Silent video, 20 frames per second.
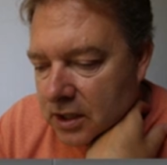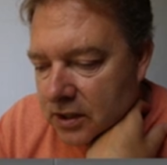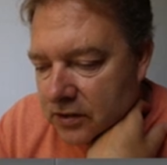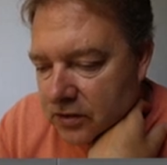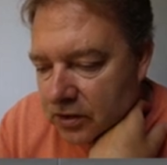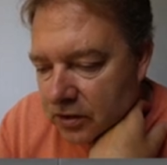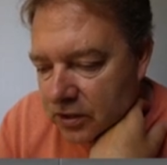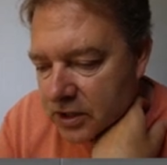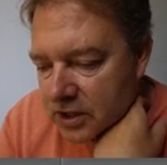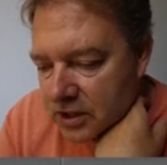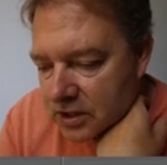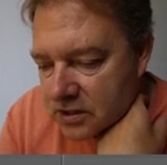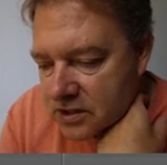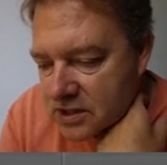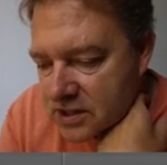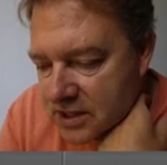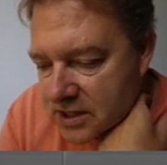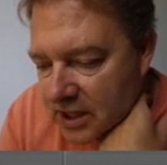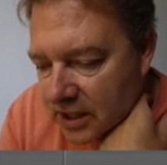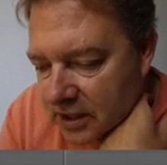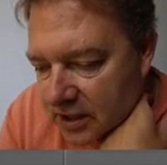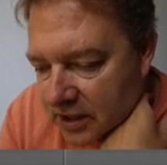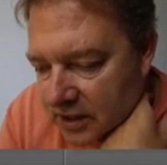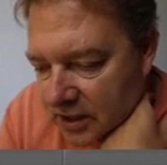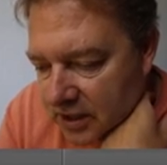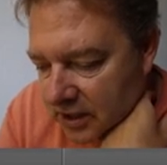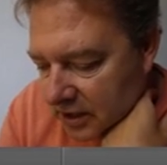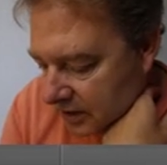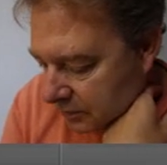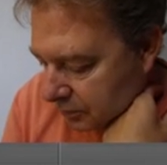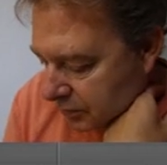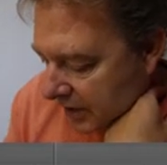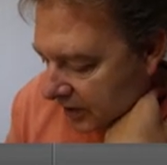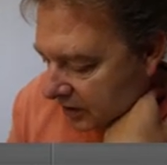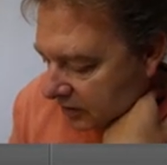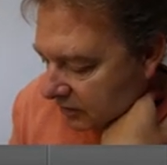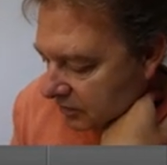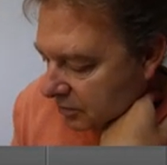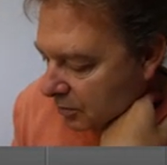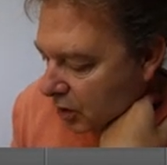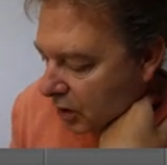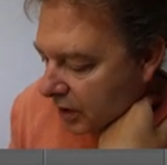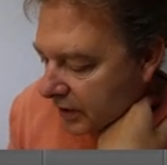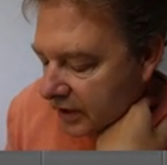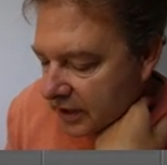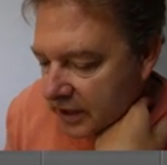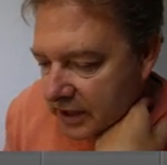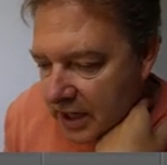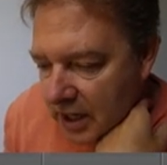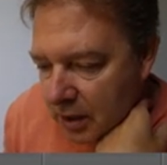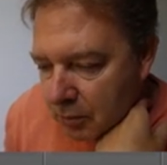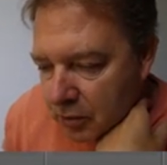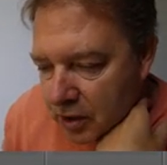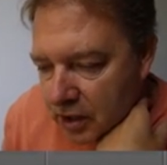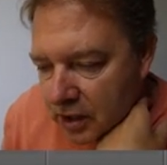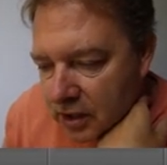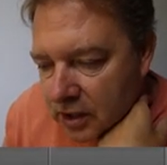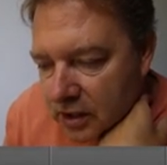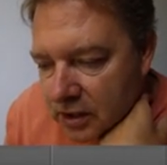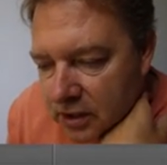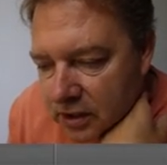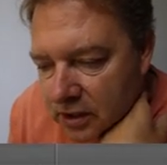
So I didn't study the back of my camera.